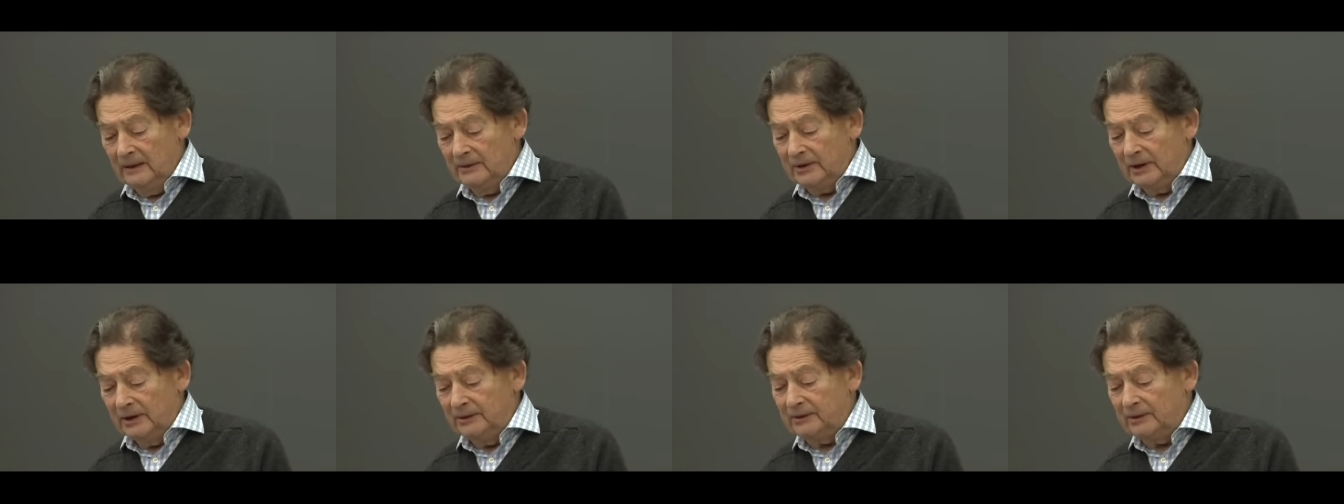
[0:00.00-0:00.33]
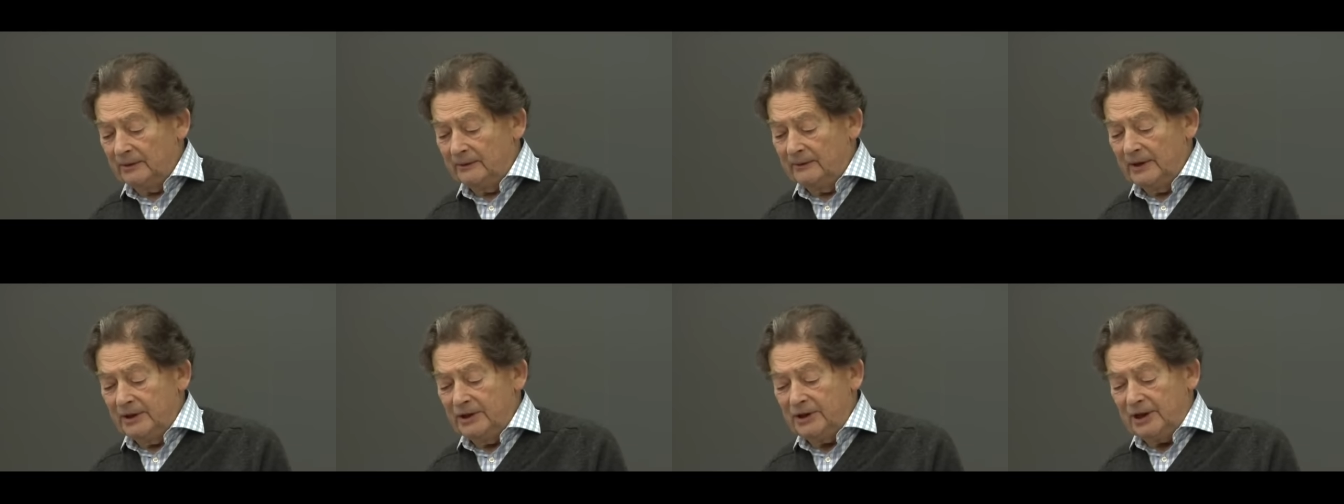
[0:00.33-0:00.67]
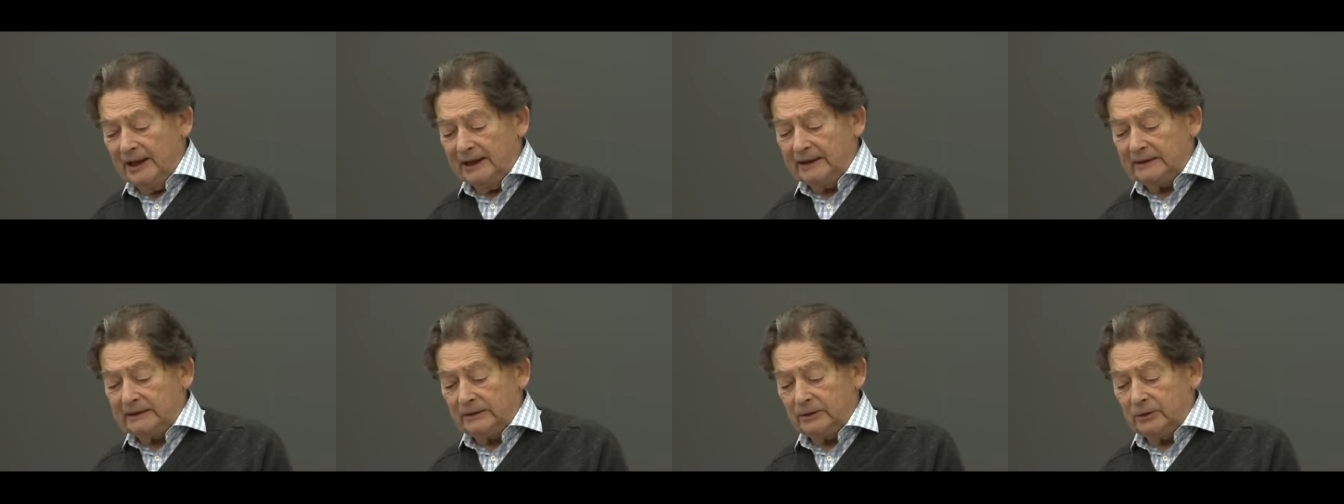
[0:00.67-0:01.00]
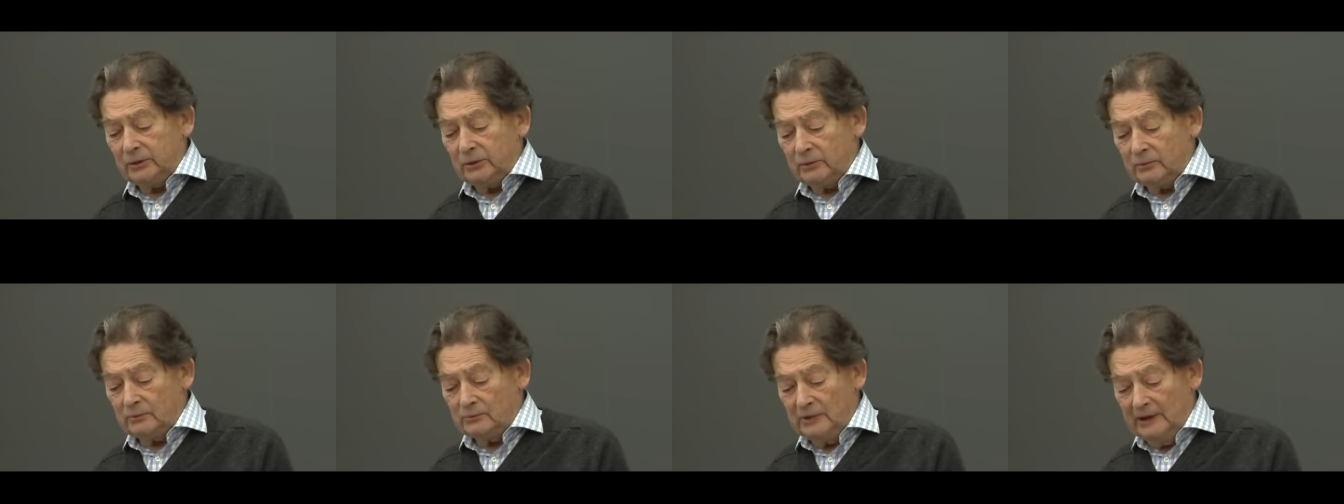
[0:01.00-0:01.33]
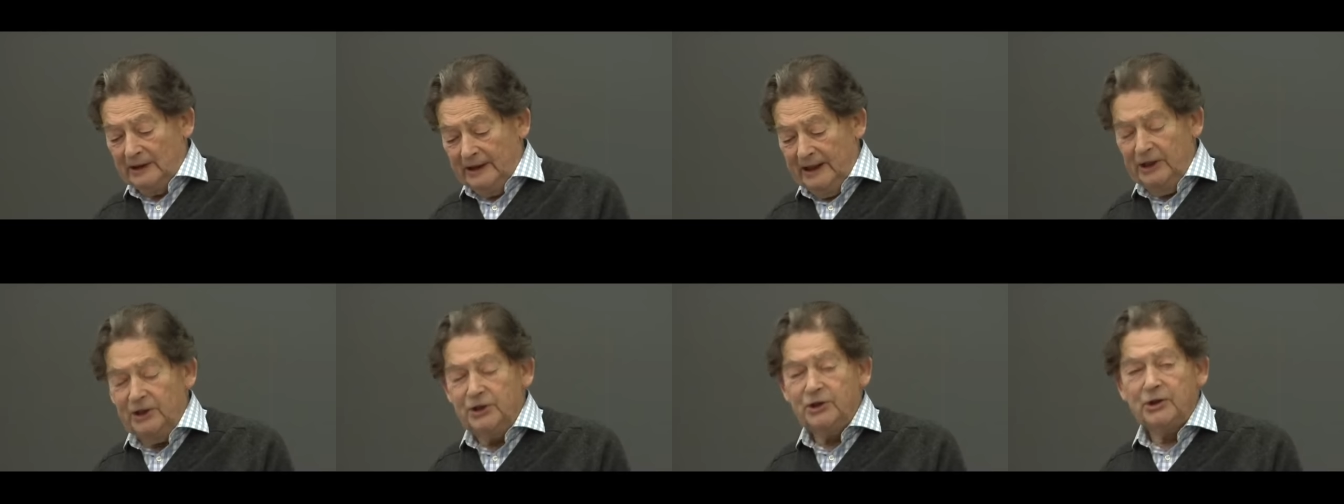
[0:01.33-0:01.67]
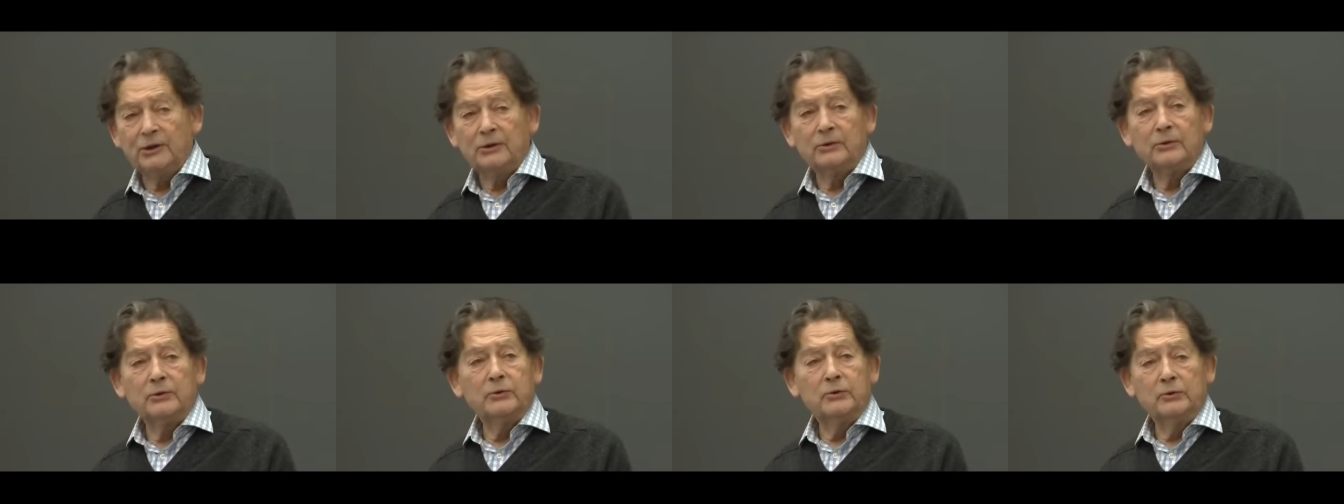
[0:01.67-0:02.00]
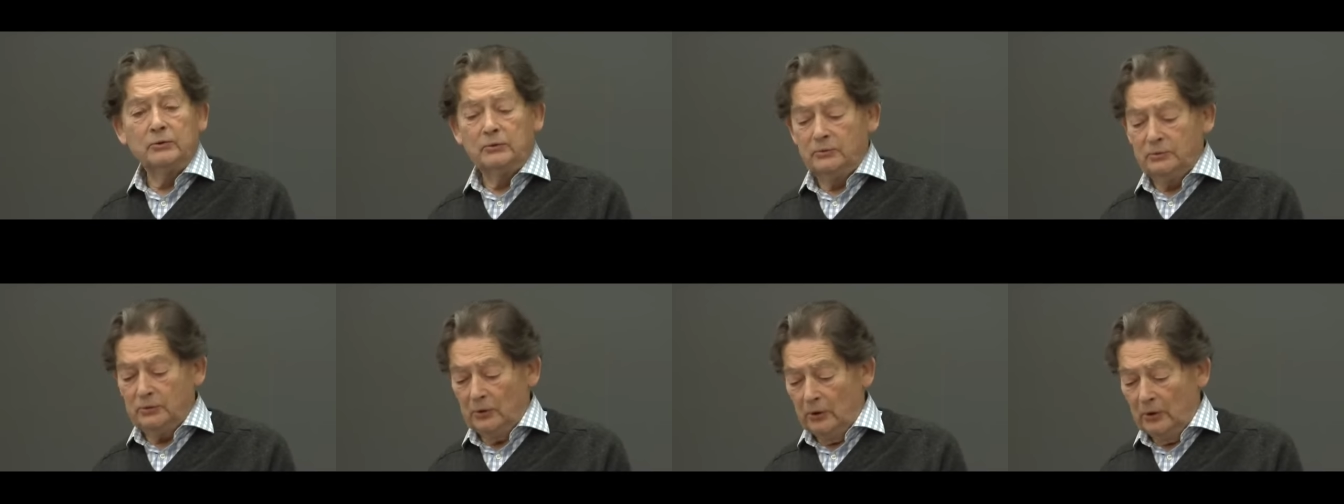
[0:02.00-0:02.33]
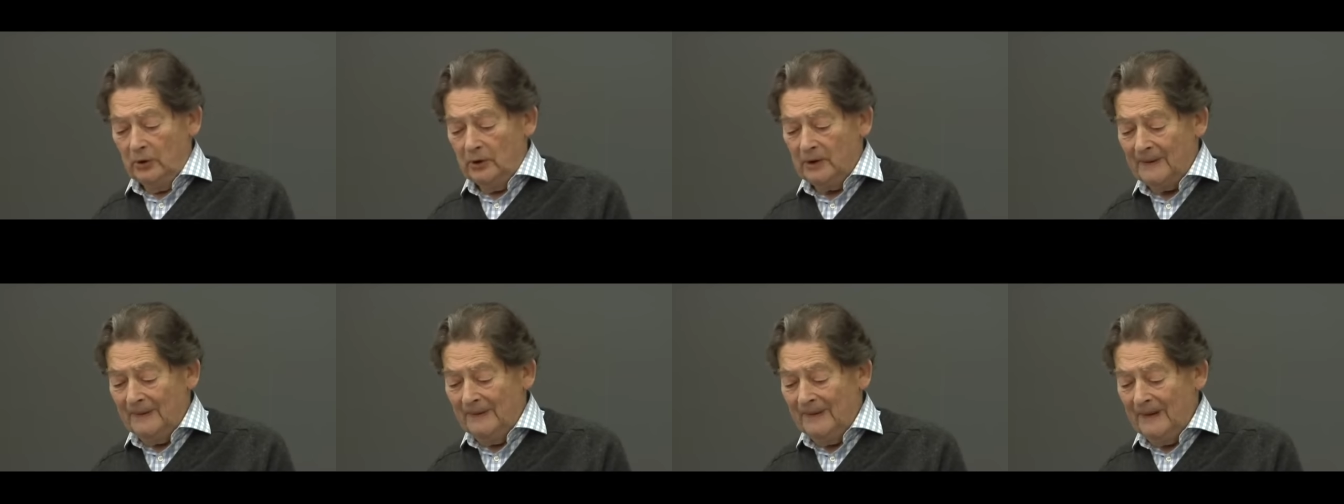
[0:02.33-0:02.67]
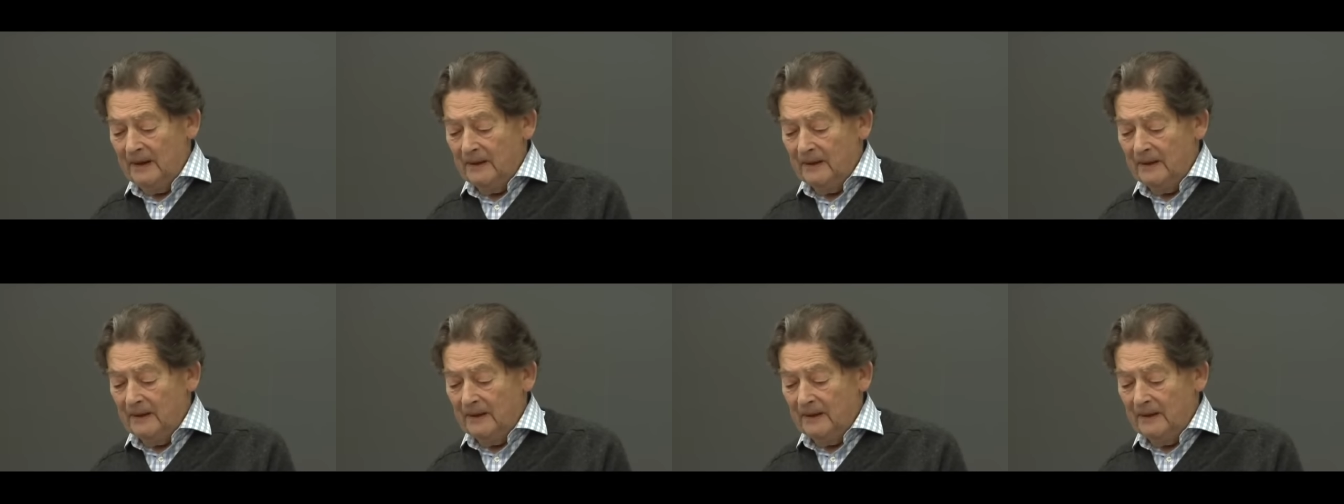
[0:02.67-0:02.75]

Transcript: than to reject religion tout court